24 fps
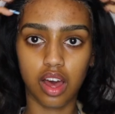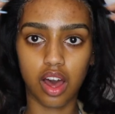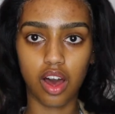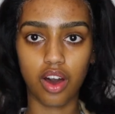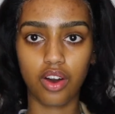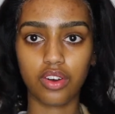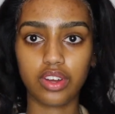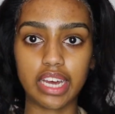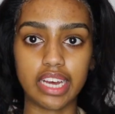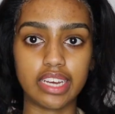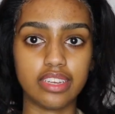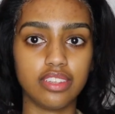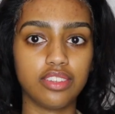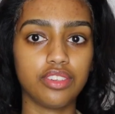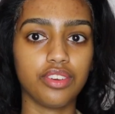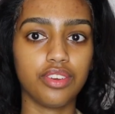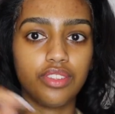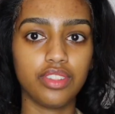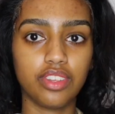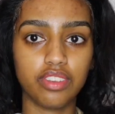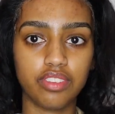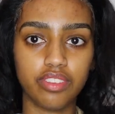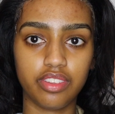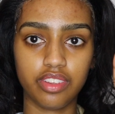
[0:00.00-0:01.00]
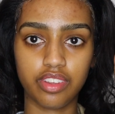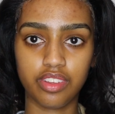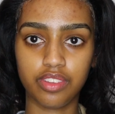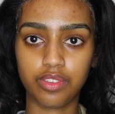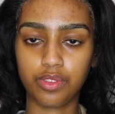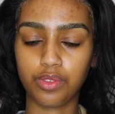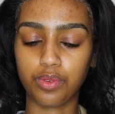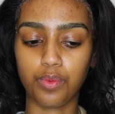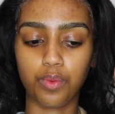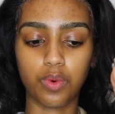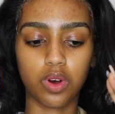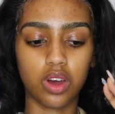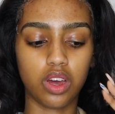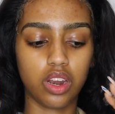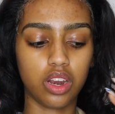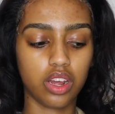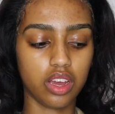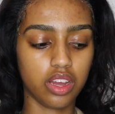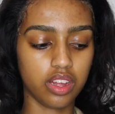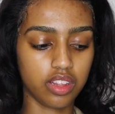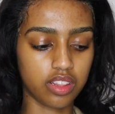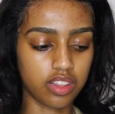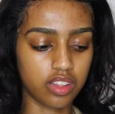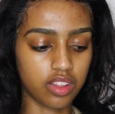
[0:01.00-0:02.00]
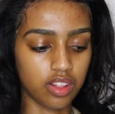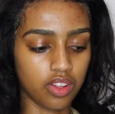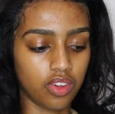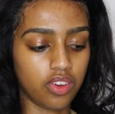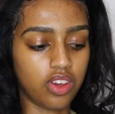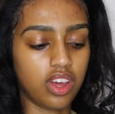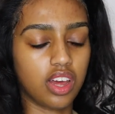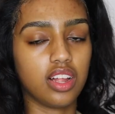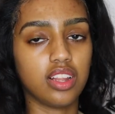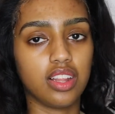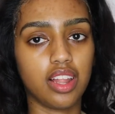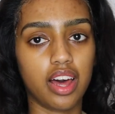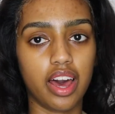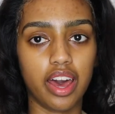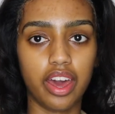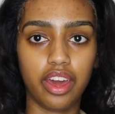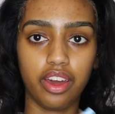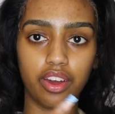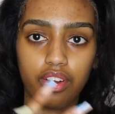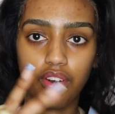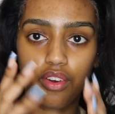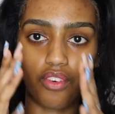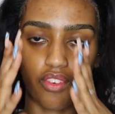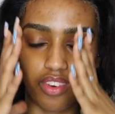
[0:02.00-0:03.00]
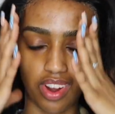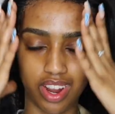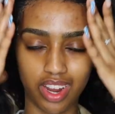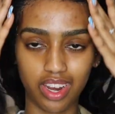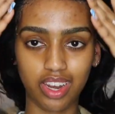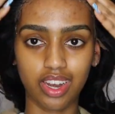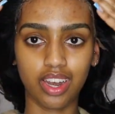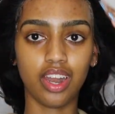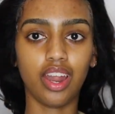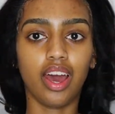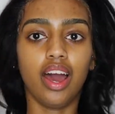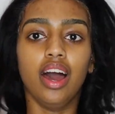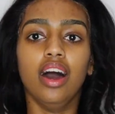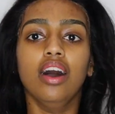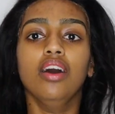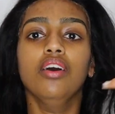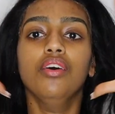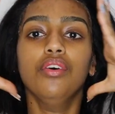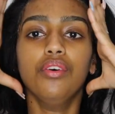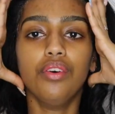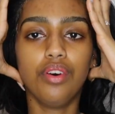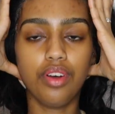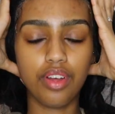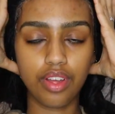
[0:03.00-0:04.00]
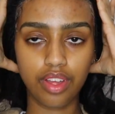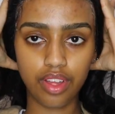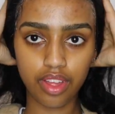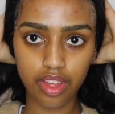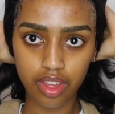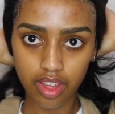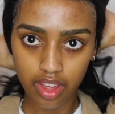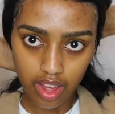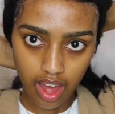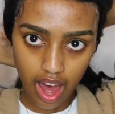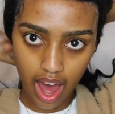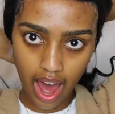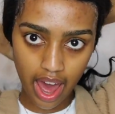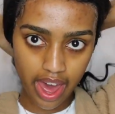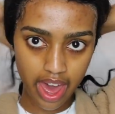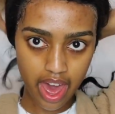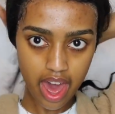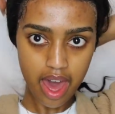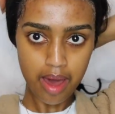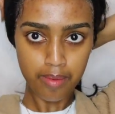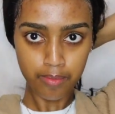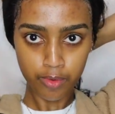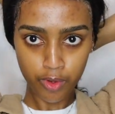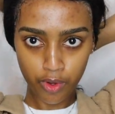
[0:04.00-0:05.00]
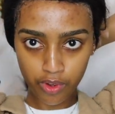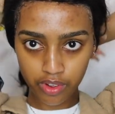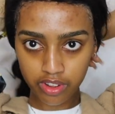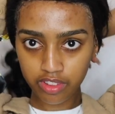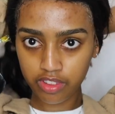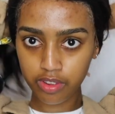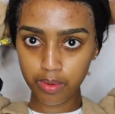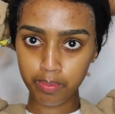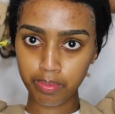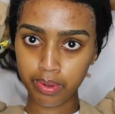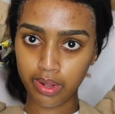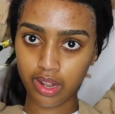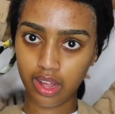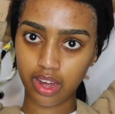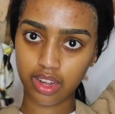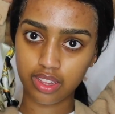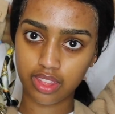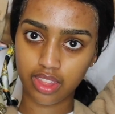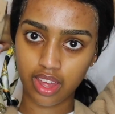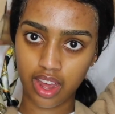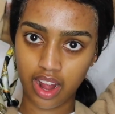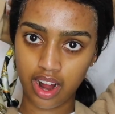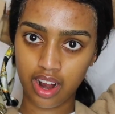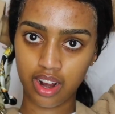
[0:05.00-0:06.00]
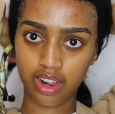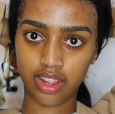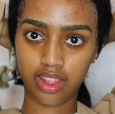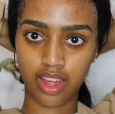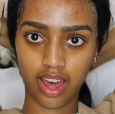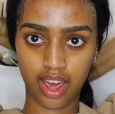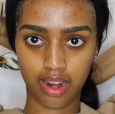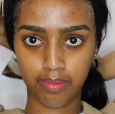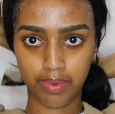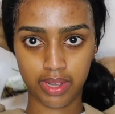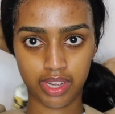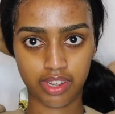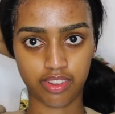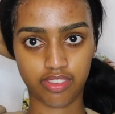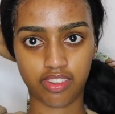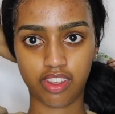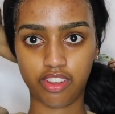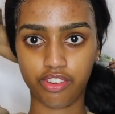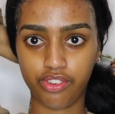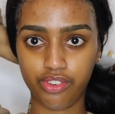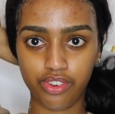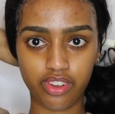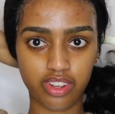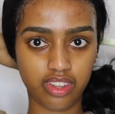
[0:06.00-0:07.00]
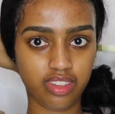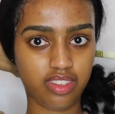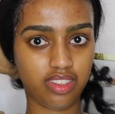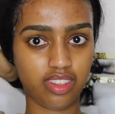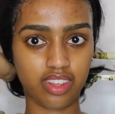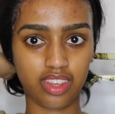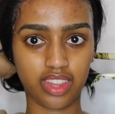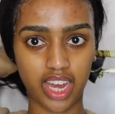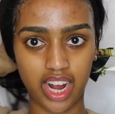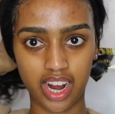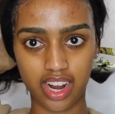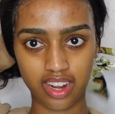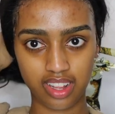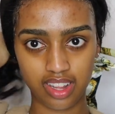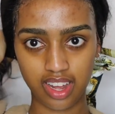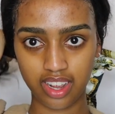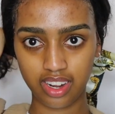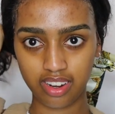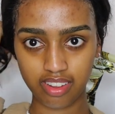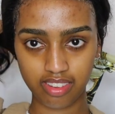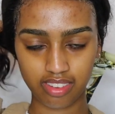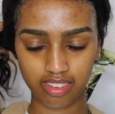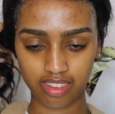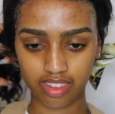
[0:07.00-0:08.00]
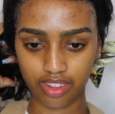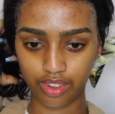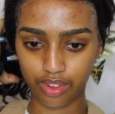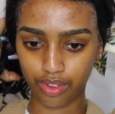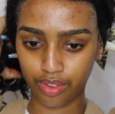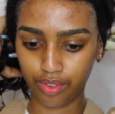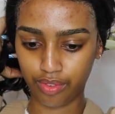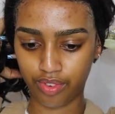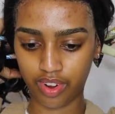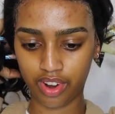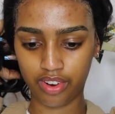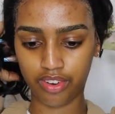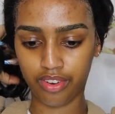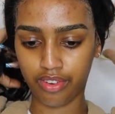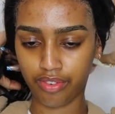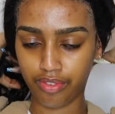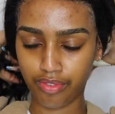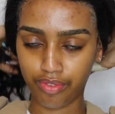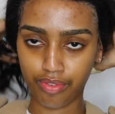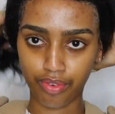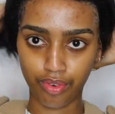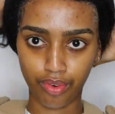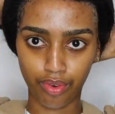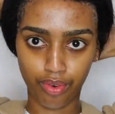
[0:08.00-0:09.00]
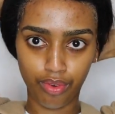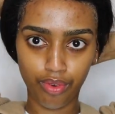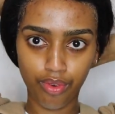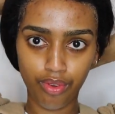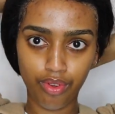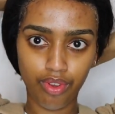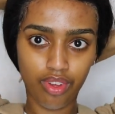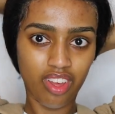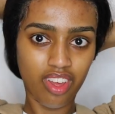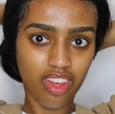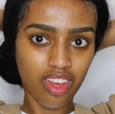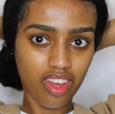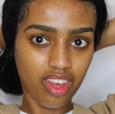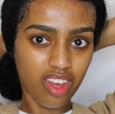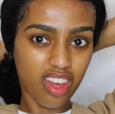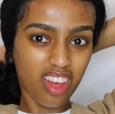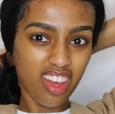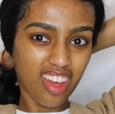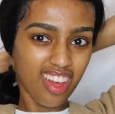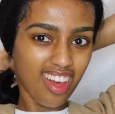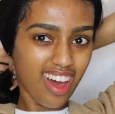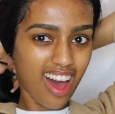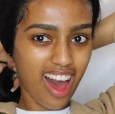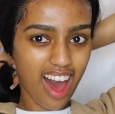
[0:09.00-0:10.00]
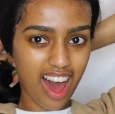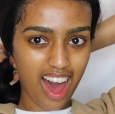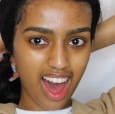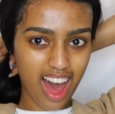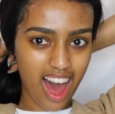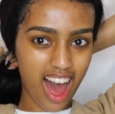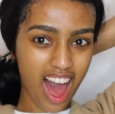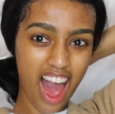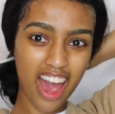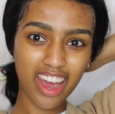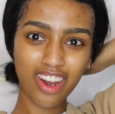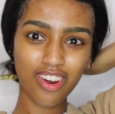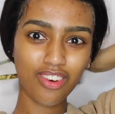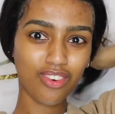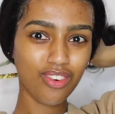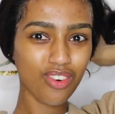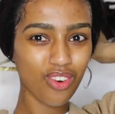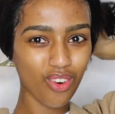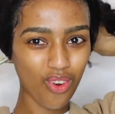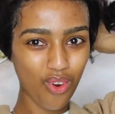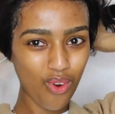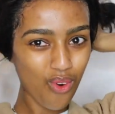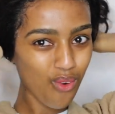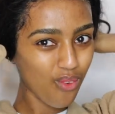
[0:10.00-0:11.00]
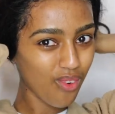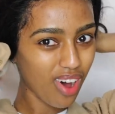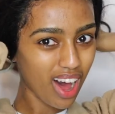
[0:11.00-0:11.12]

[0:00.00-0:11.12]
Okay, so this is what it's looking like right now. I am going to pluck the hairline because as you can see, the hairline is still very full. I don't know